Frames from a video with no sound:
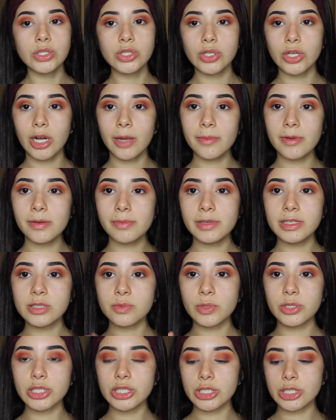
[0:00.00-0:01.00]
So now I'm going to be
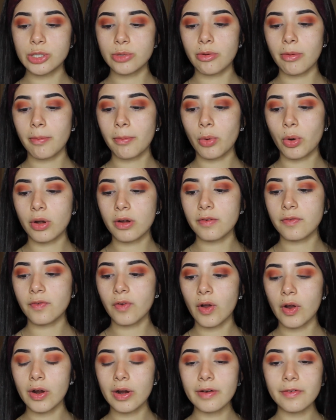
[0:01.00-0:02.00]
switching to a Morphe
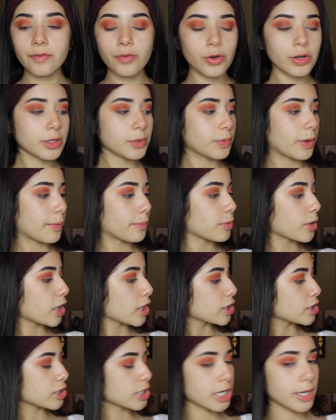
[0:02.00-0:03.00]
R41
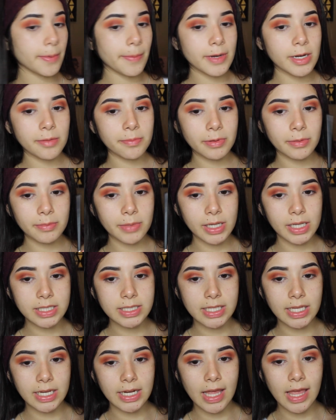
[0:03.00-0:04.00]
brush, and I'm going to be
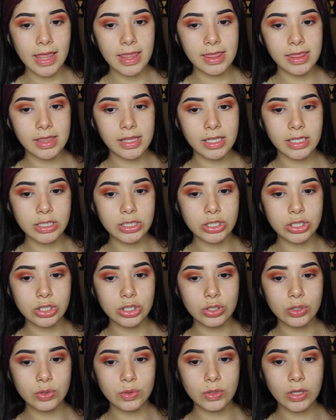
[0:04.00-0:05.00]
mixing these
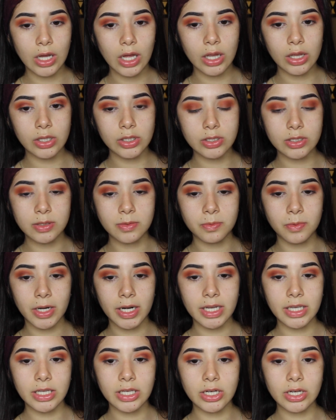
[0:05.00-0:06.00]
two colors
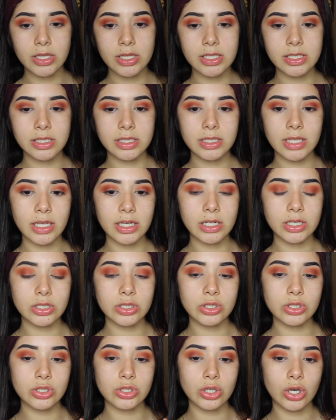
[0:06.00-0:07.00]
right here. This is like a
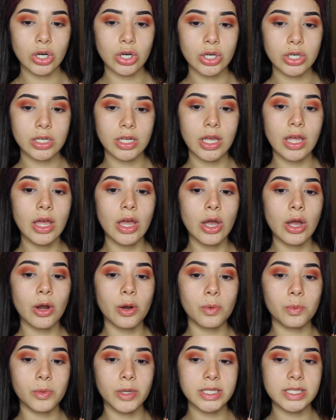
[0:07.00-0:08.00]
dark
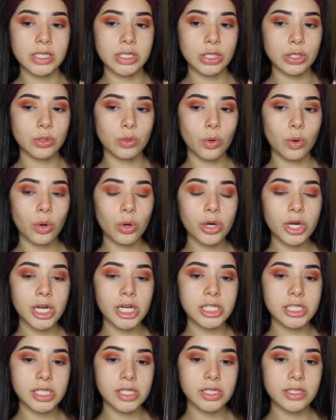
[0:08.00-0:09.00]
rustic
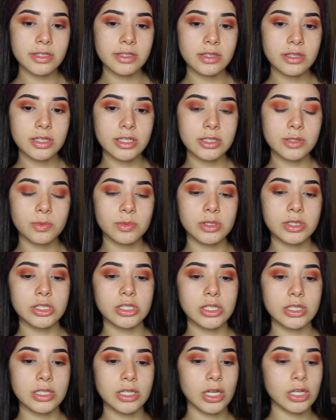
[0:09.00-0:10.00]
orange, and this one's
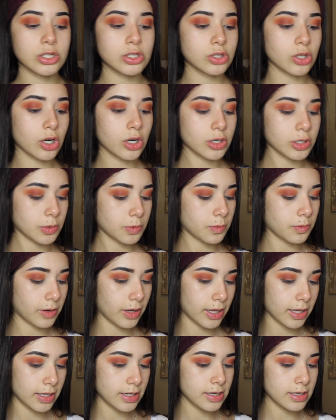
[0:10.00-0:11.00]
just a dark
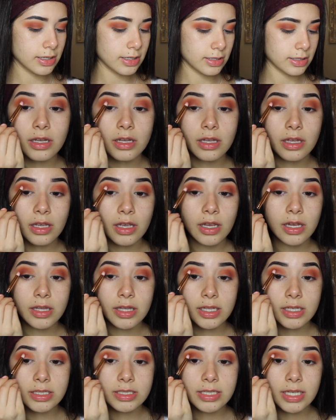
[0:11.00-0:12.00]
red. And
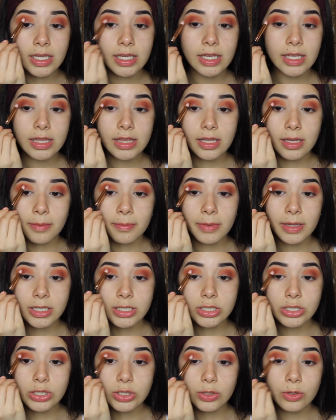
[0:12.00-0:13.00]
then taking them
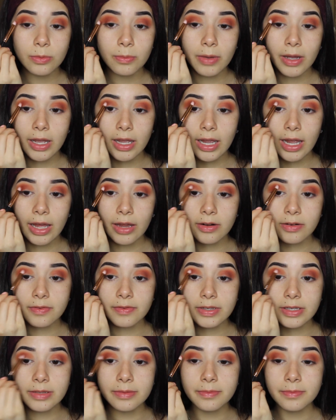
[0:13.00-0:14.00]
into my outer
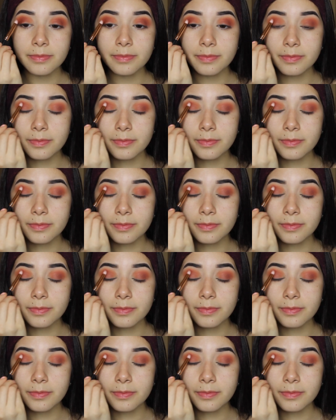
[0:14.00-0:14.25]
V.